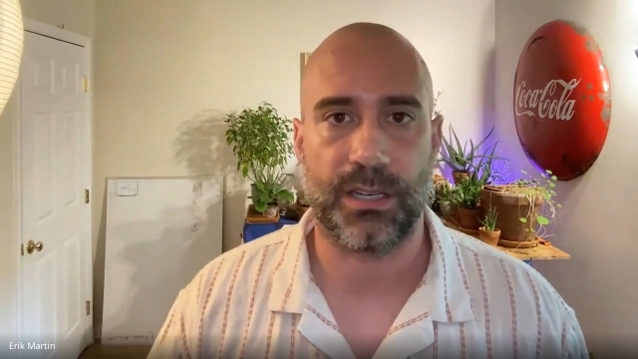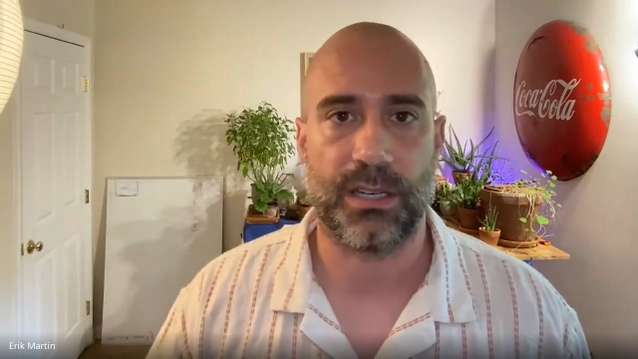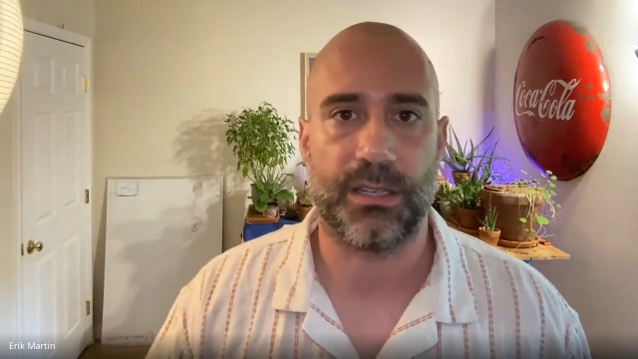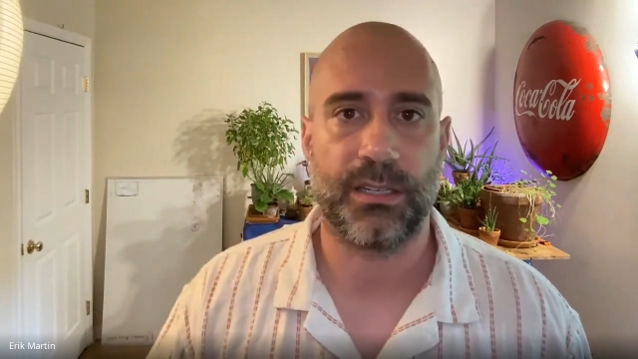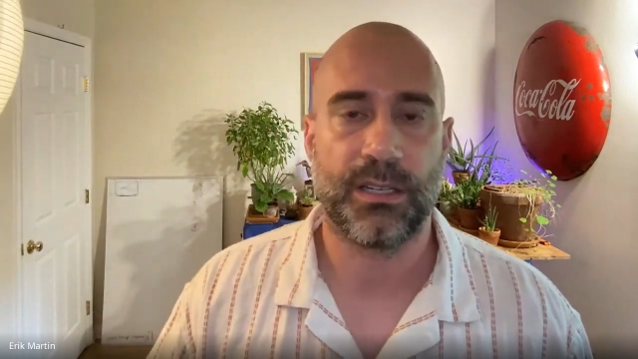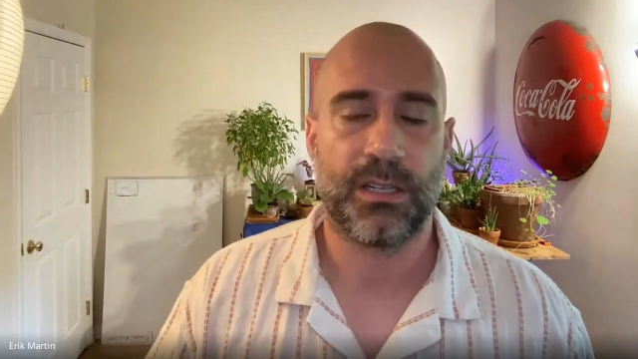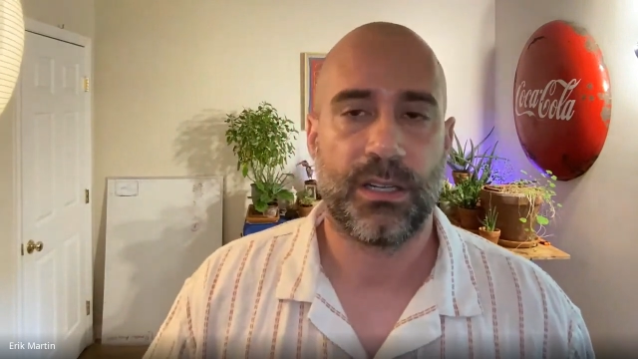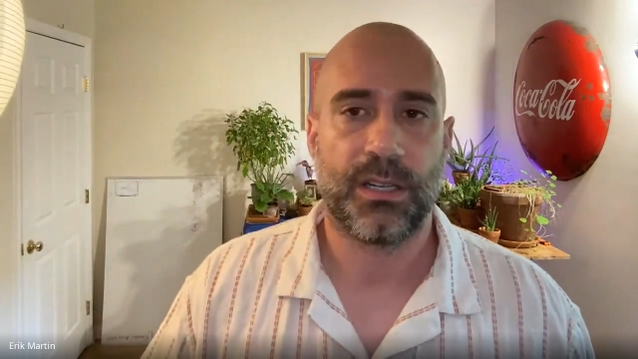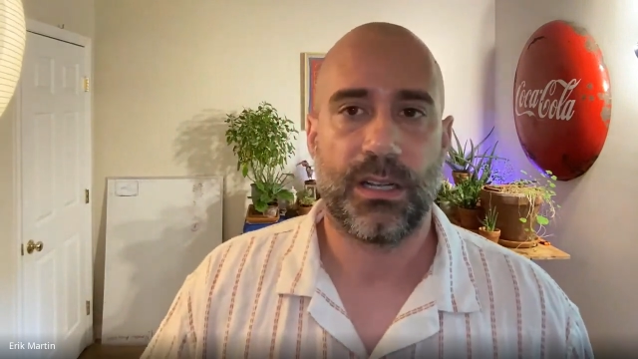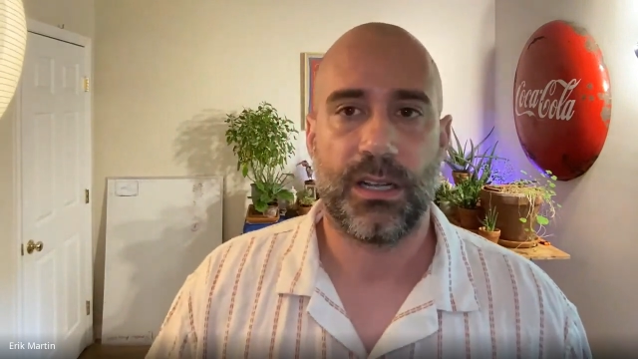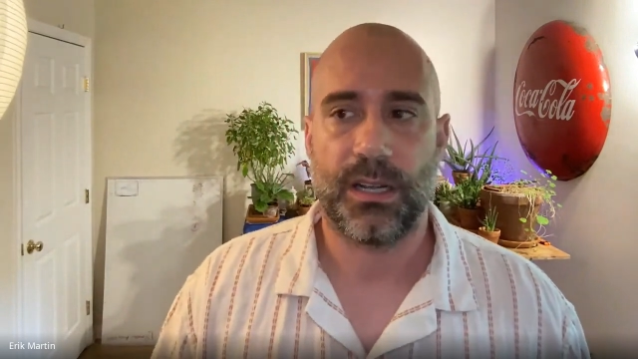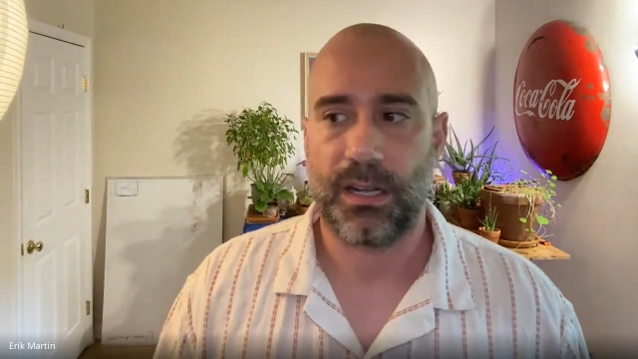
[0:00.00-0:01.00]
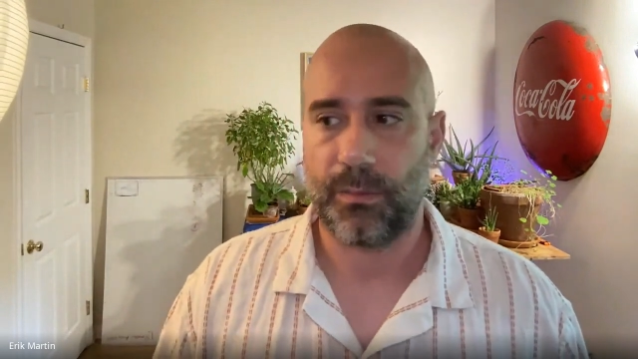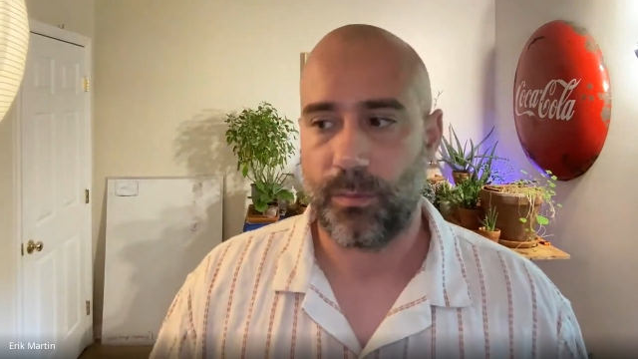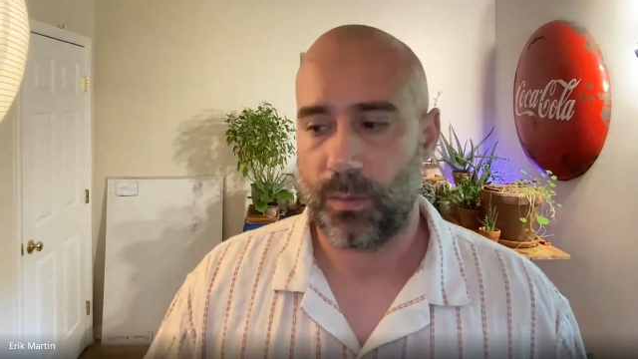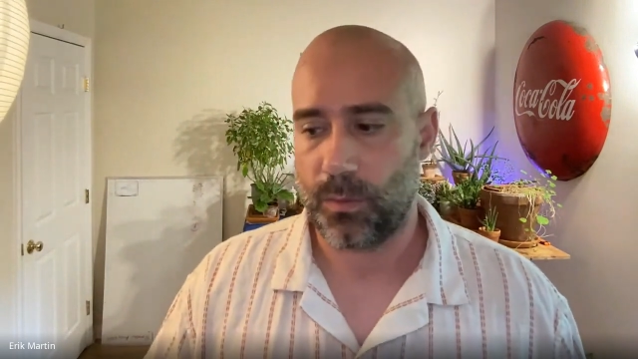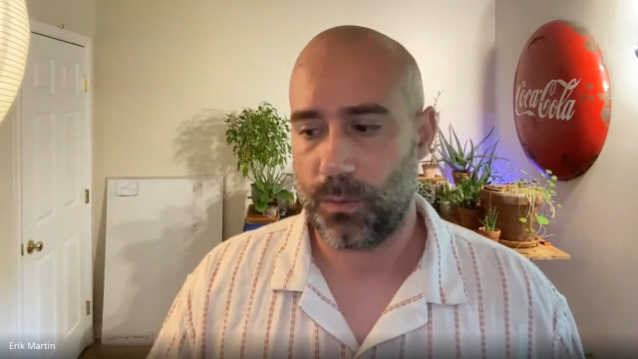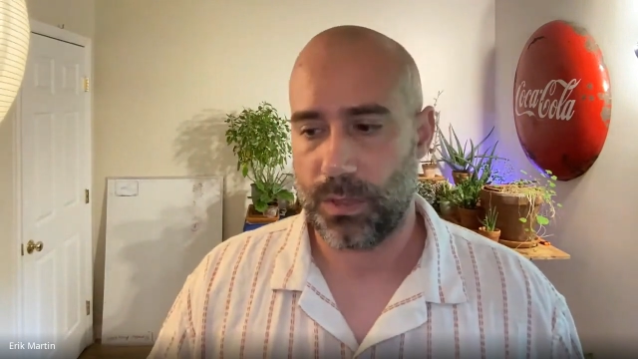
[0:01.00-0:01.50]
on
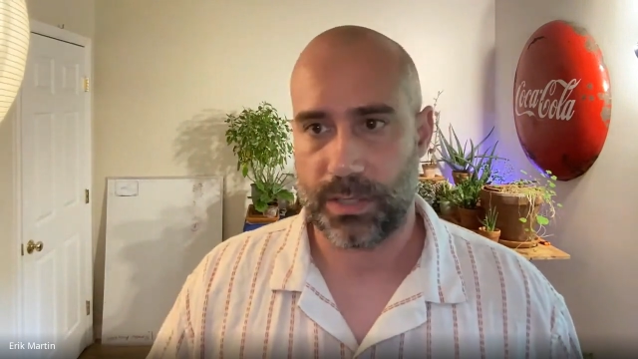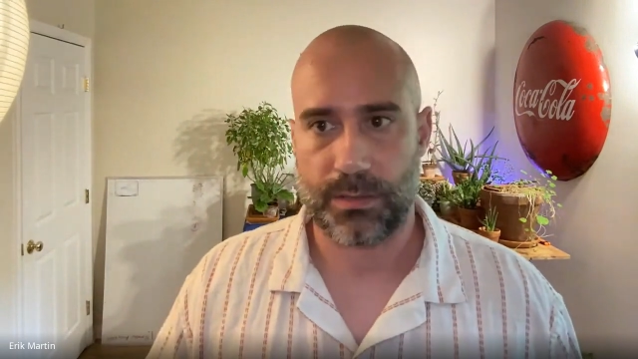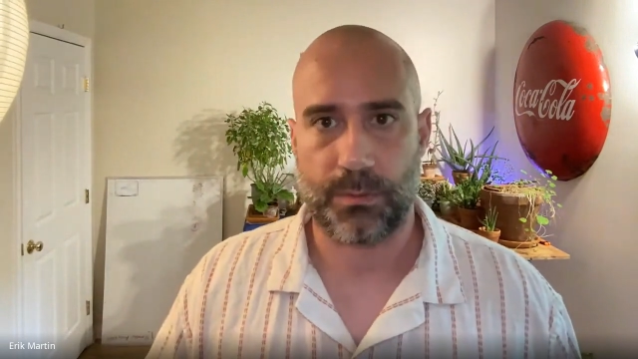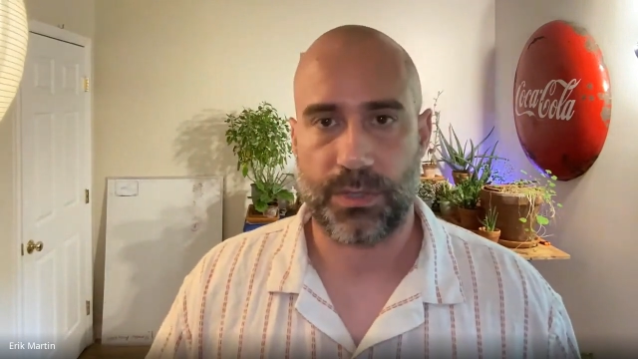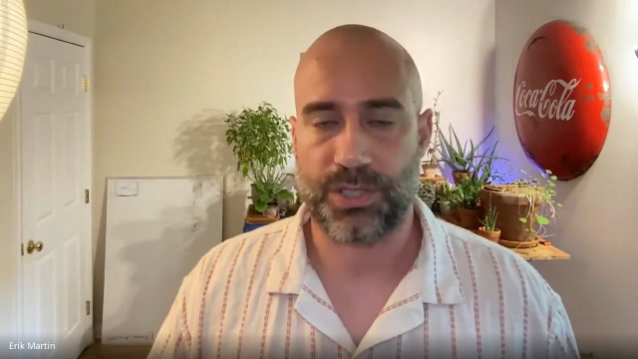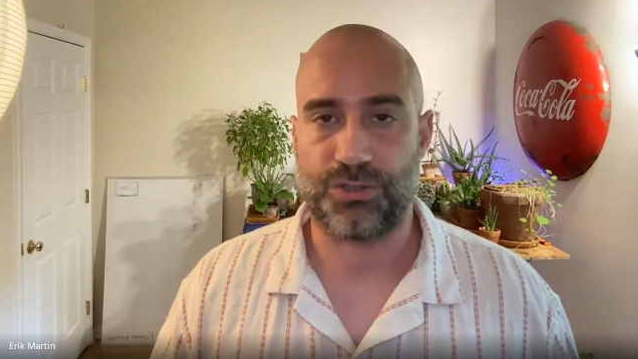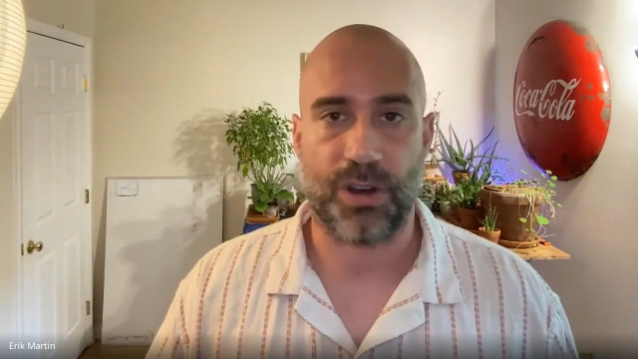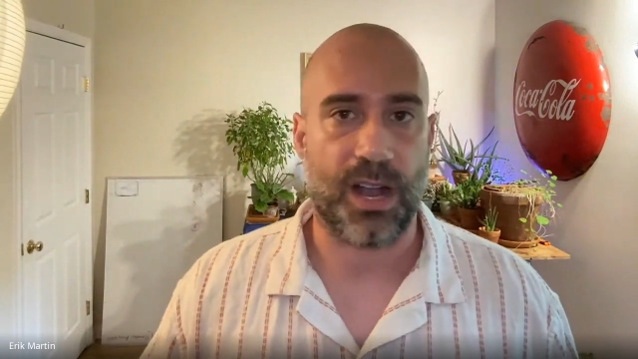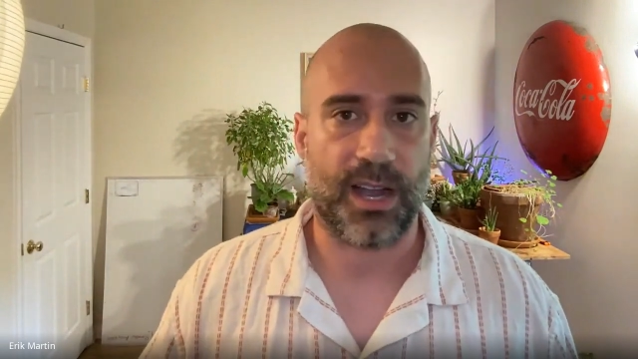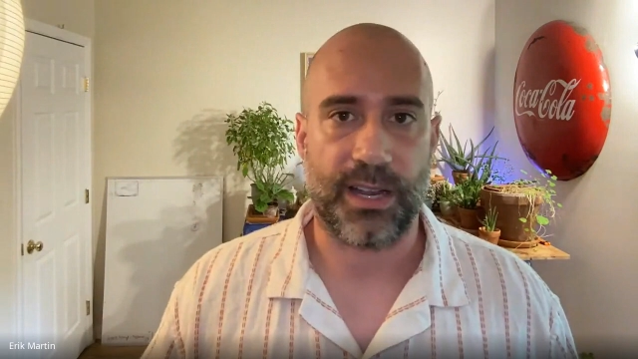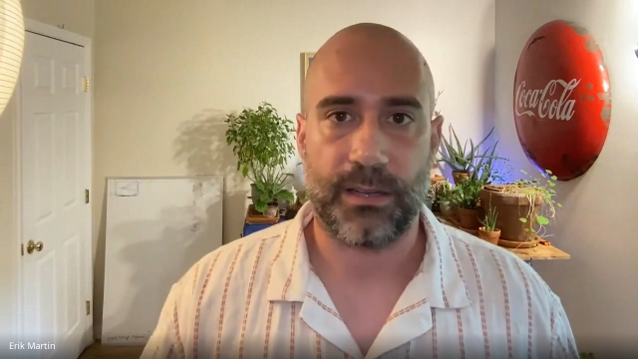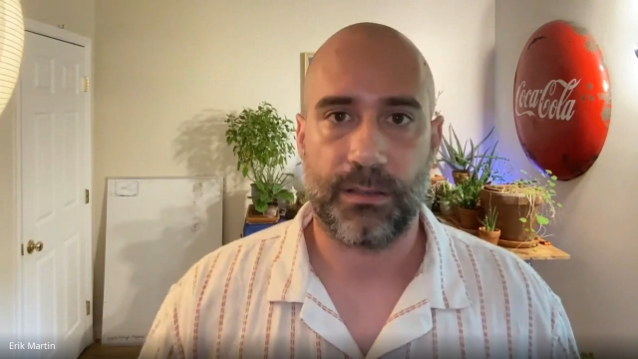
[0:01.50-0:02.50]
was dry,